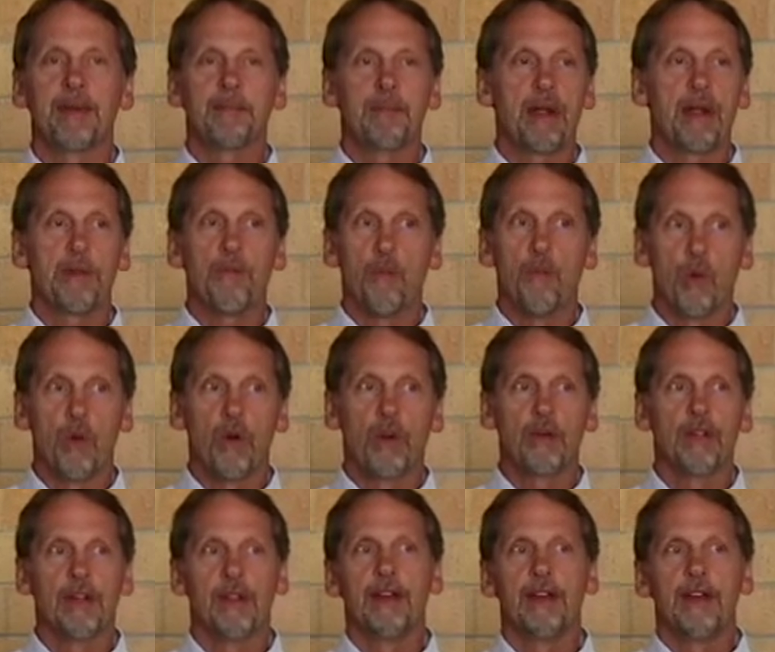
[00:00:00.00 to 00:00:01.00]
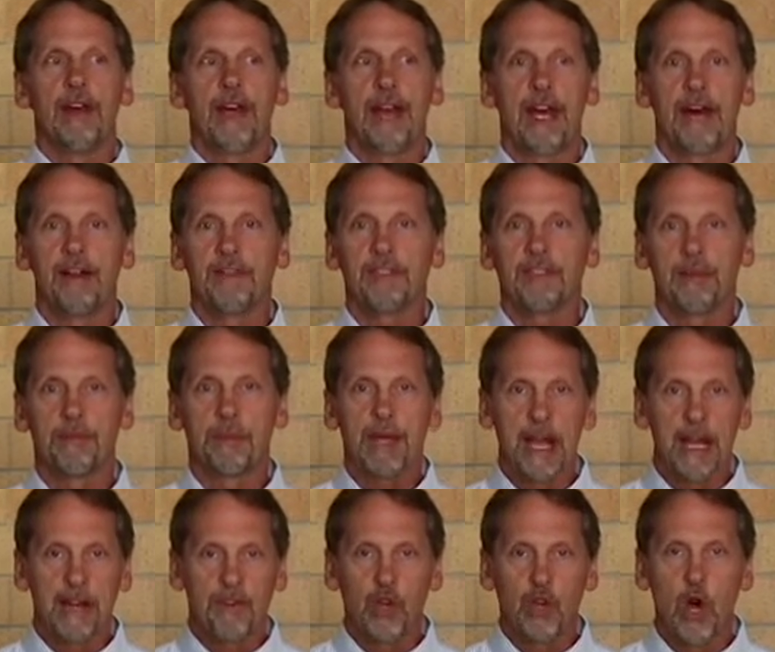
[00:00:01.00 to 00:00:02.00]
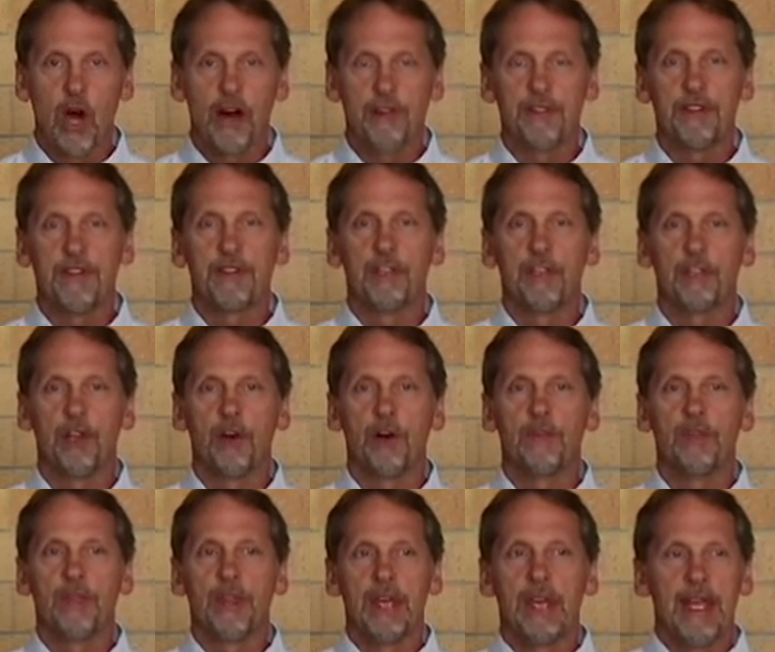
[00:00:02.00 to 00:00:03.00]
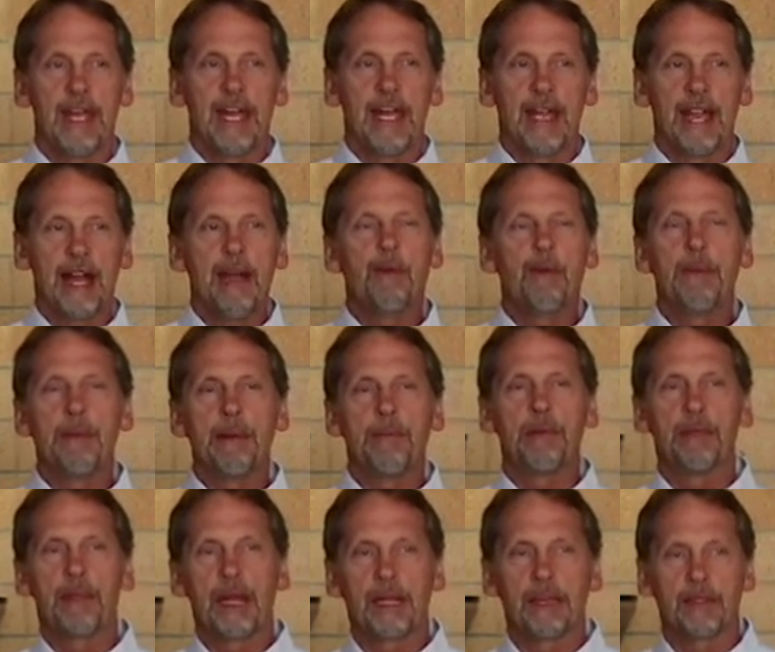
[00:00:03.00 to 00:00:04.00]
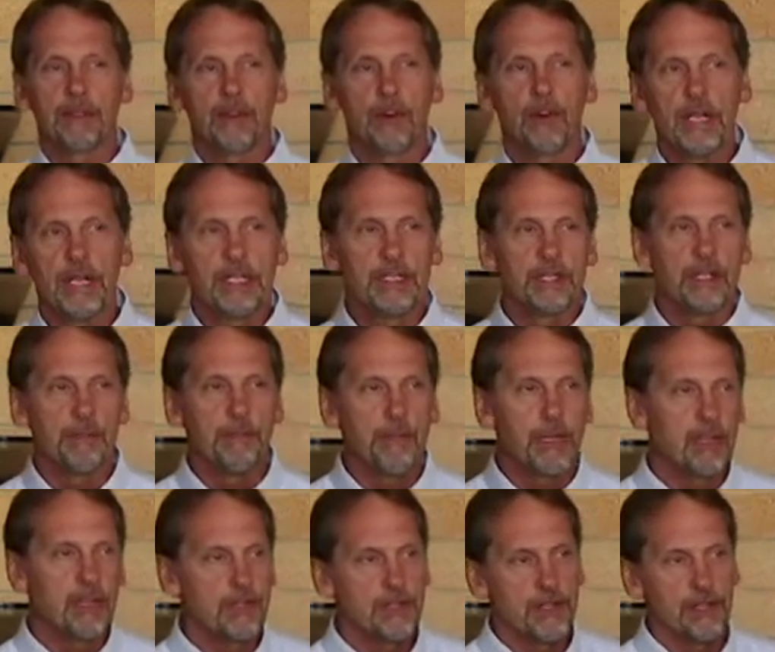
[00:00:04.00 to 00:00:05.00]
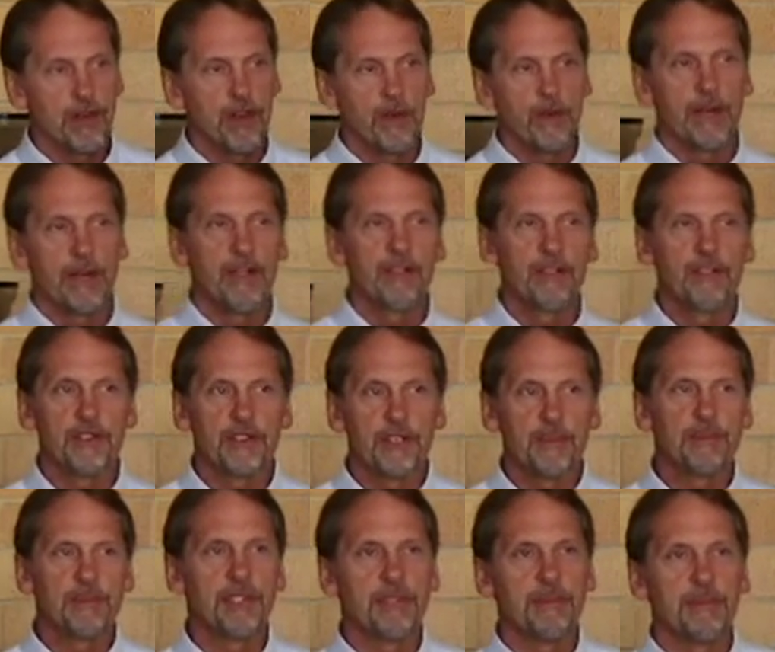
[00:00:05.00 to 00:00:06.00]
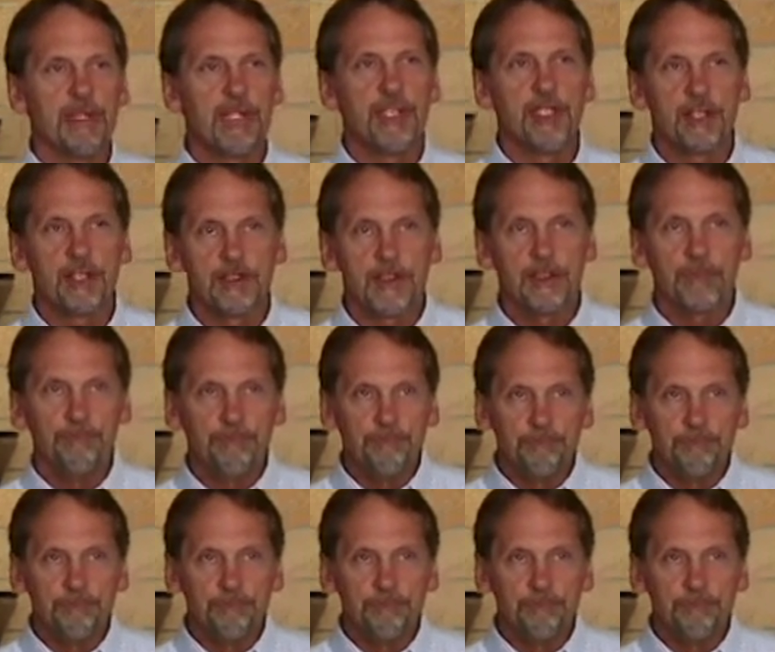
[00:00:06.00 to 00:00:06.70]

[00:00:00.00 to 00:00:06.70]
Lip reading: Probably more have some kind of coffee than don't. And I remember like 30 some years ago when I first was in ministry,